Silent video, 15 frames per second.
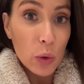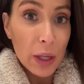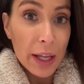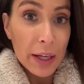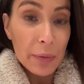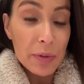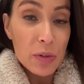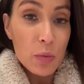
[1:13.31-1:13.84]
And
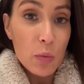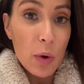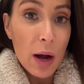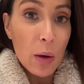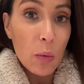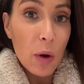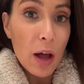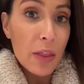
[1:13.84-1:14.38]
it was well
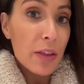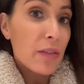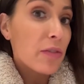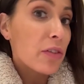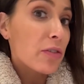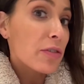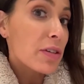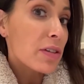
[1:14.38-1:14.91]
worth it for
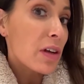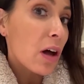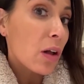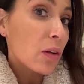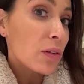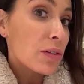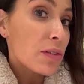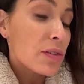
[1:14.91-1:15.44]
the
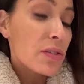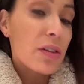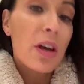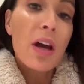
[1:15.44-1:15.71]
results.